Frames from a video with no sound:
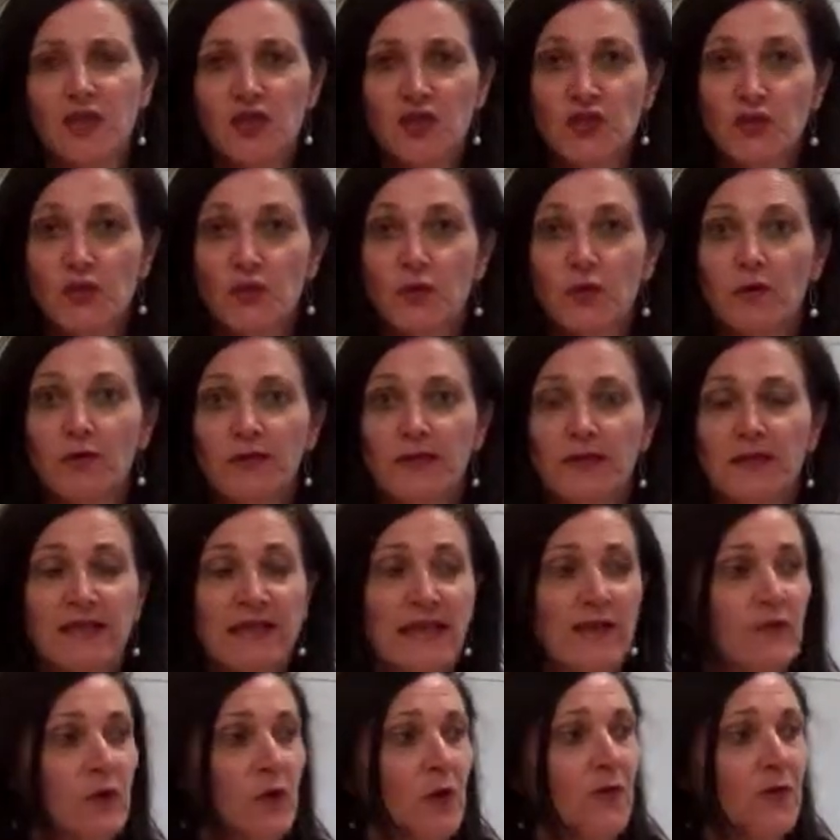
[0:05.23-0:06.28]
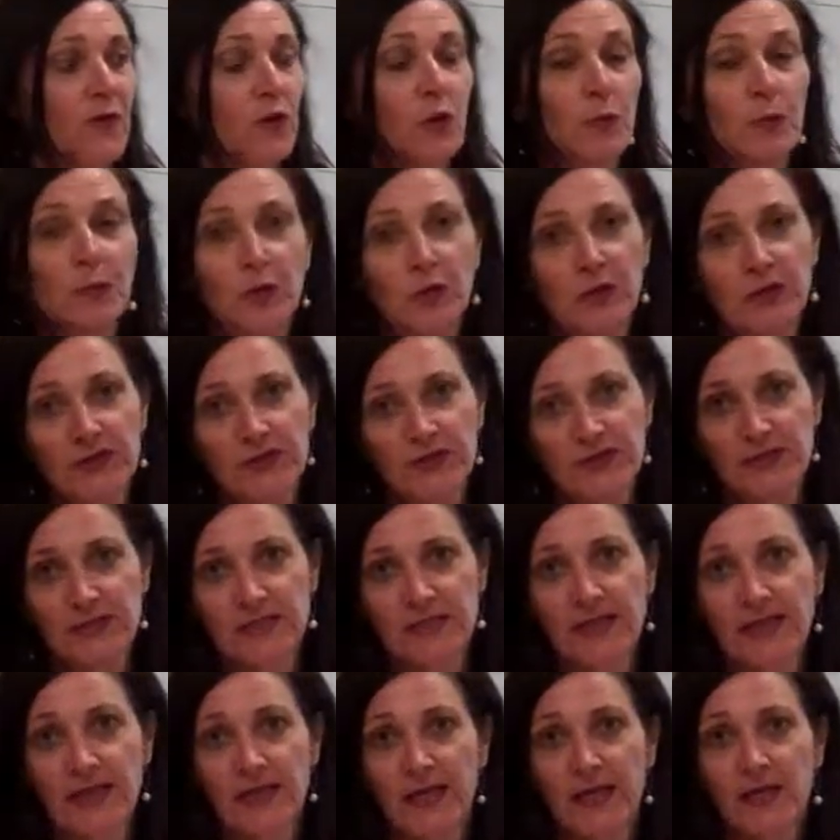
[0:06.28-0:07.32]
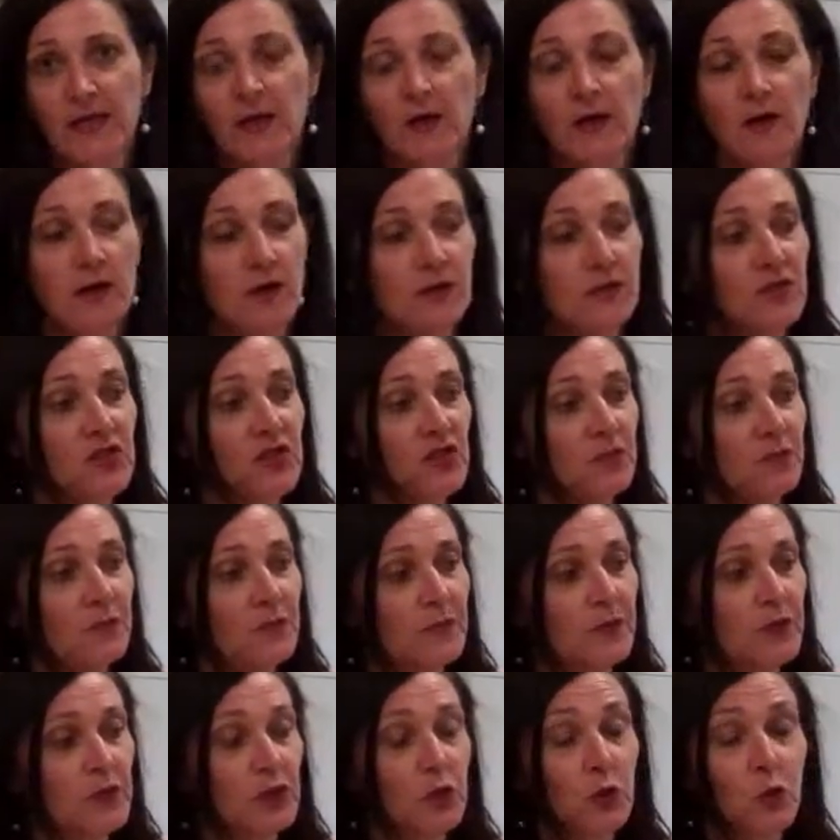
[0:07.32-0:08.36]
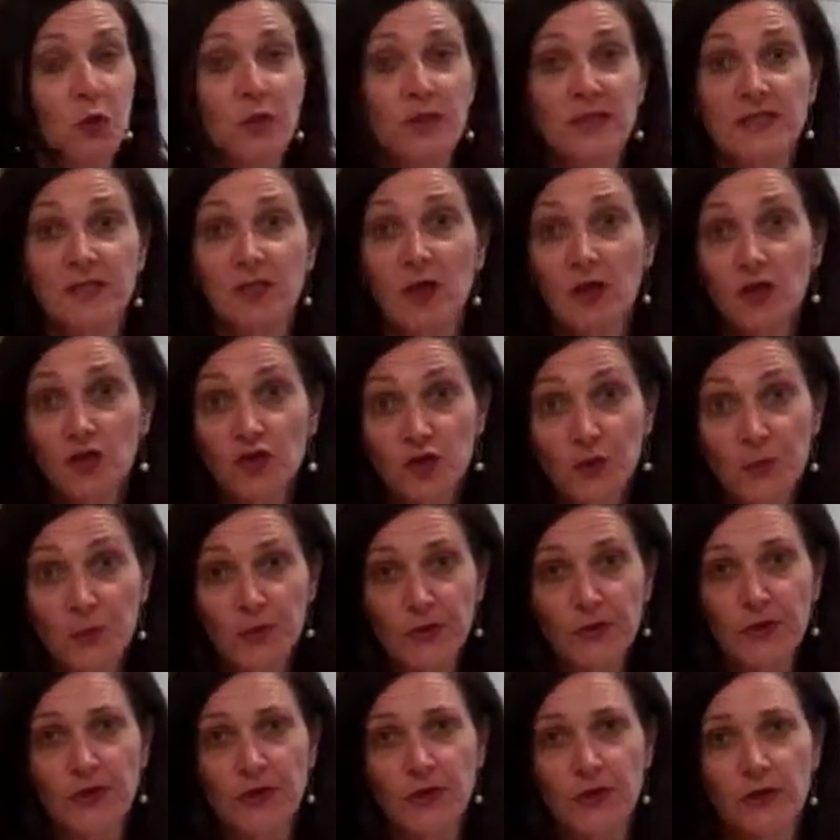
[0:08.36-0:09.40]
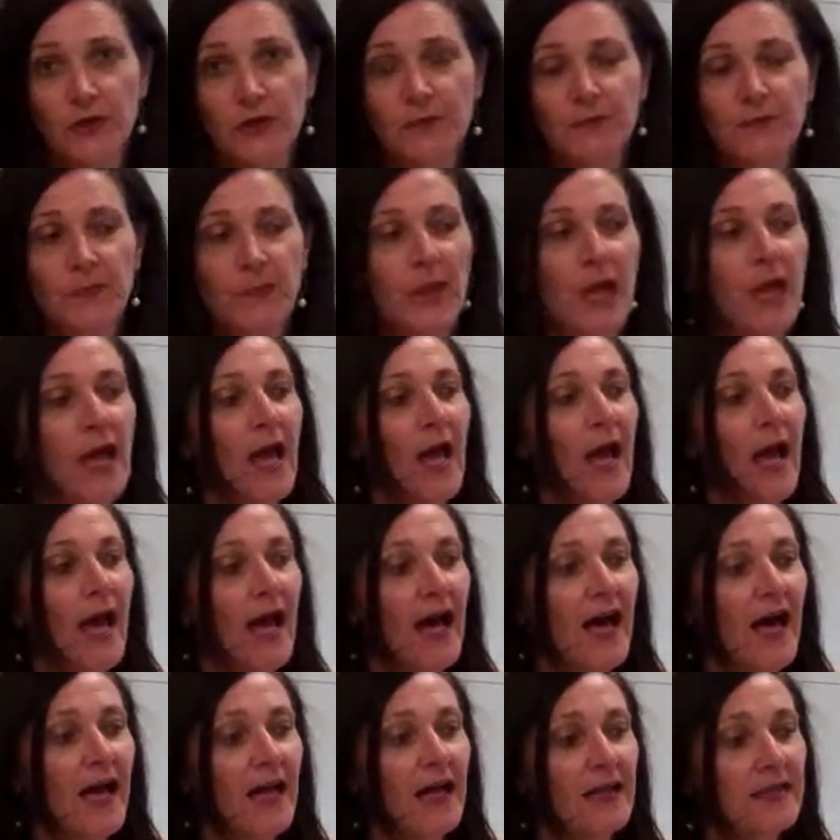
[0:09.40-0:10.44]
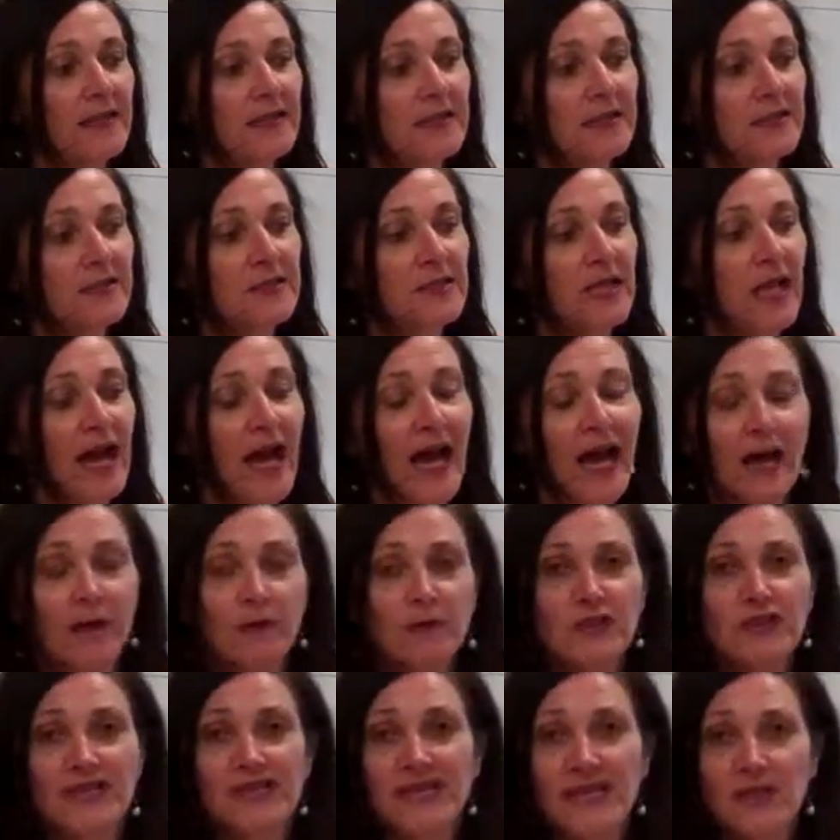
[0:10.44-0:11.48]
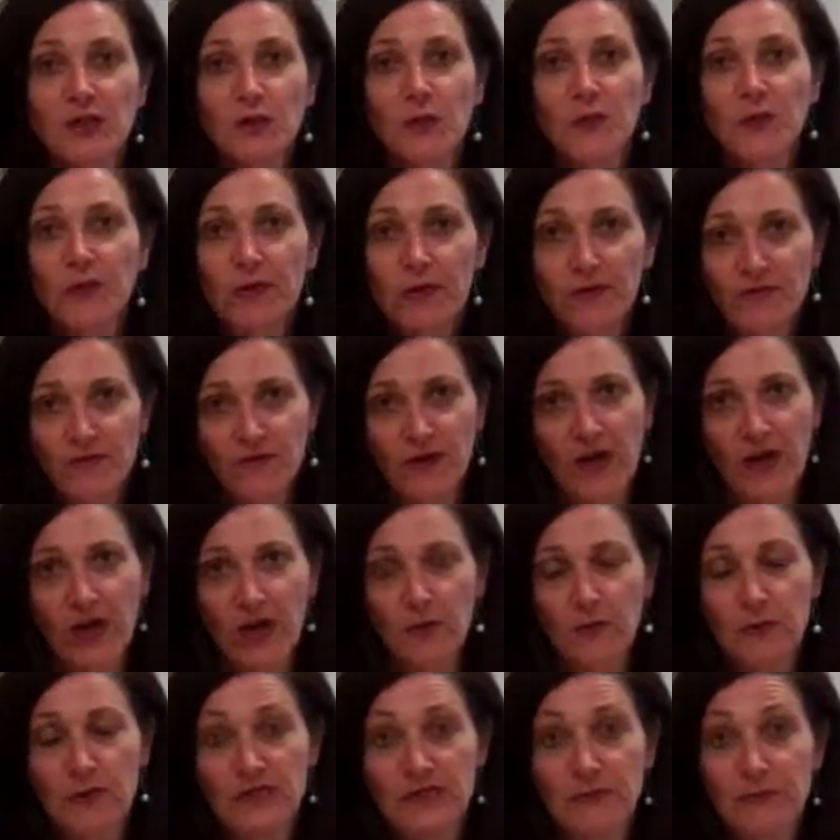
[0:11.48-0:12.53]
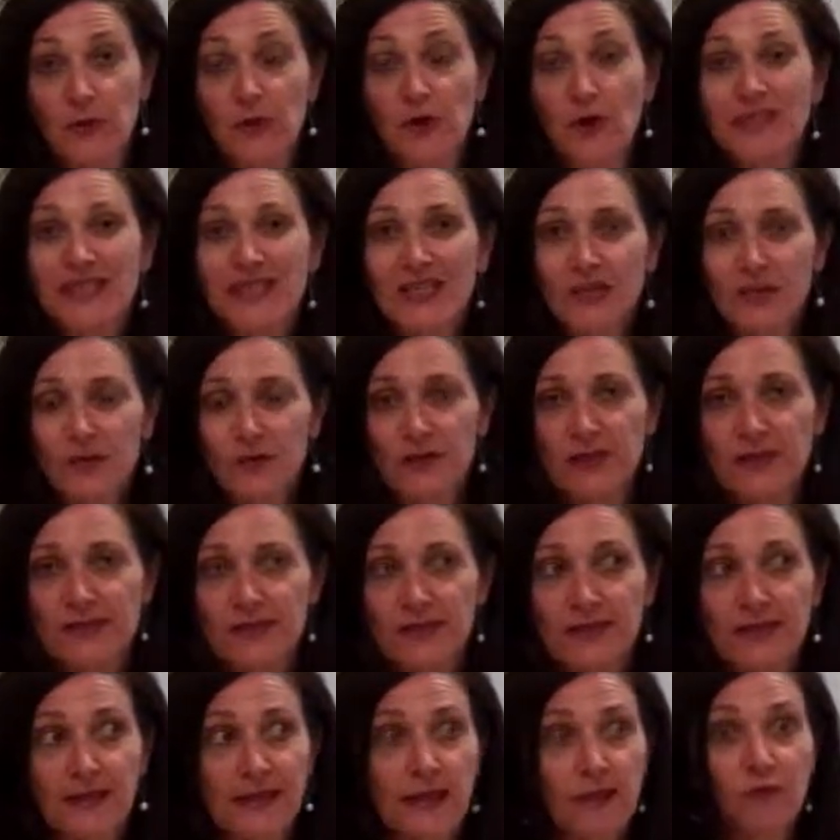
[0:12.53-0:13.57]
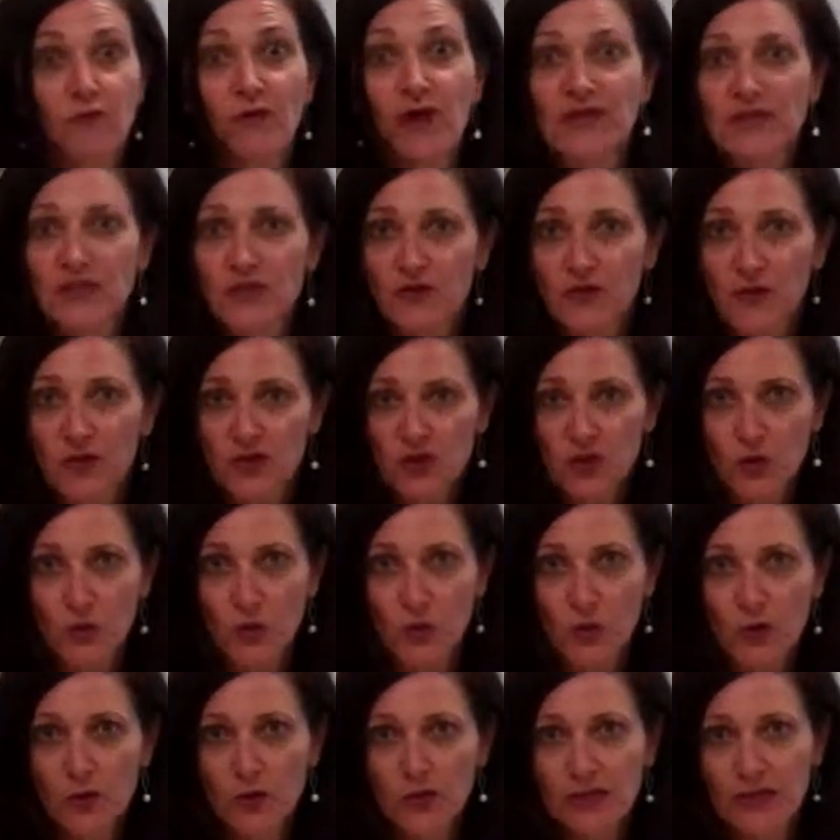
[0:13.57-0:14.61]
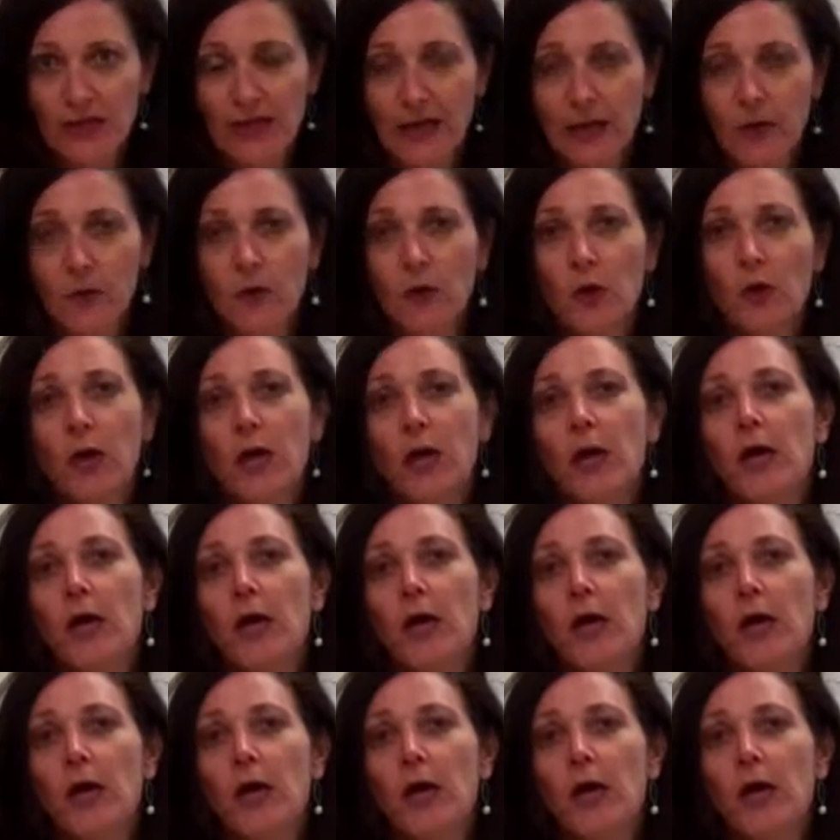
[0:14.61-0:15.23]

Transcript: just thought I'd give you a few pointers today on somebody who is an entrepreneur and how to set up their environments, because increasingly, right across the world now,